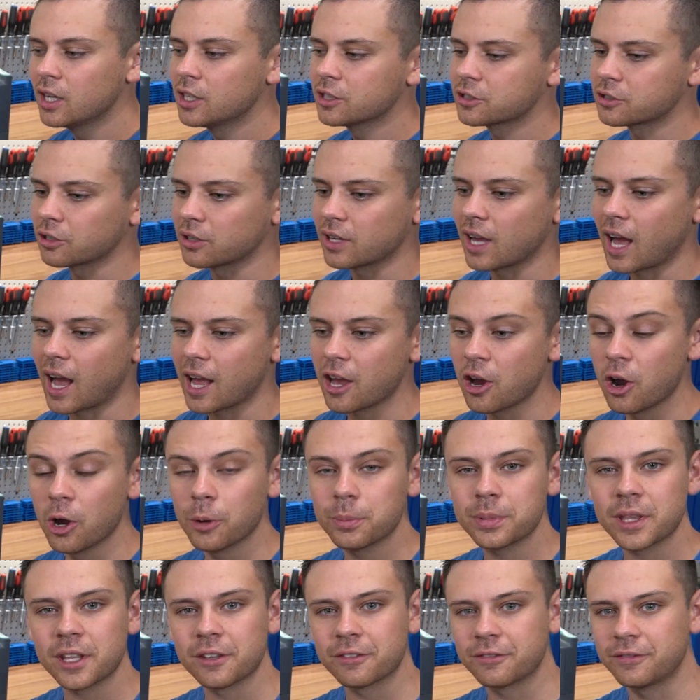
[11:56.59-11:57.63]
So yeah, I
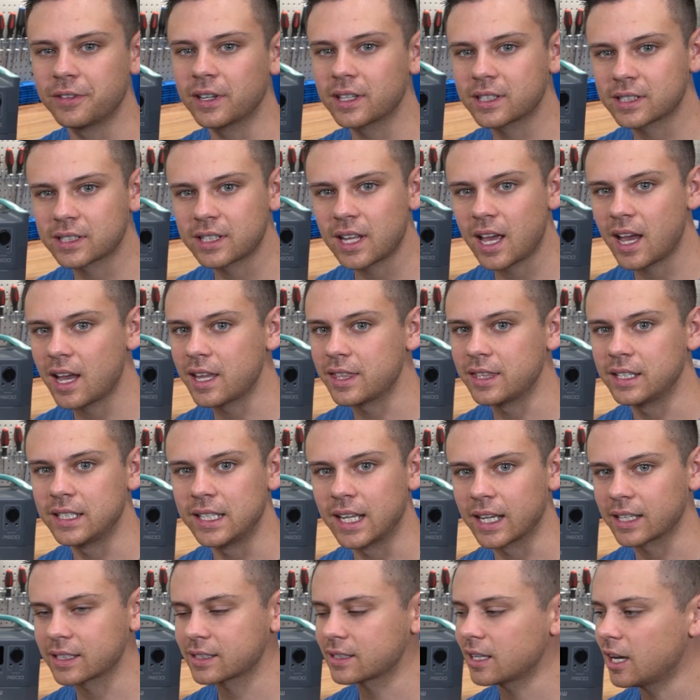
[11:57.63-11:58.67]
hope they fix that in the
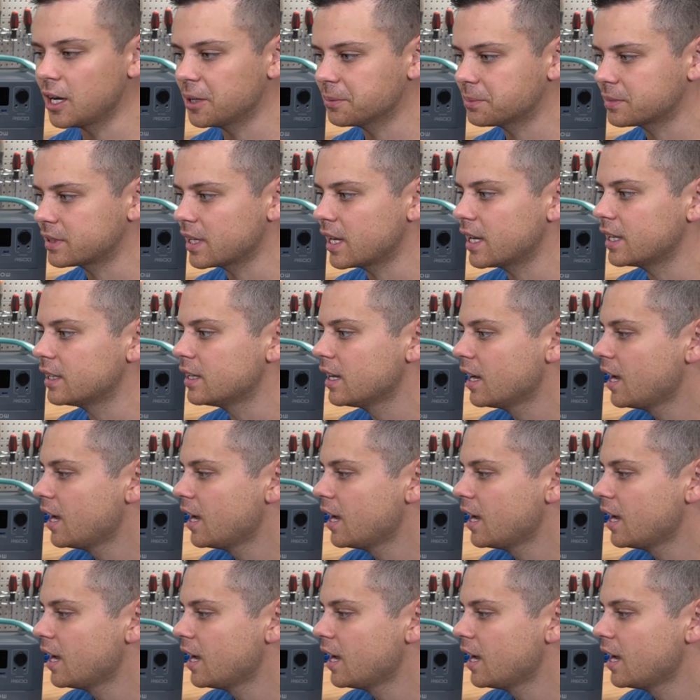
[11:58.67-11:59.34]
next update.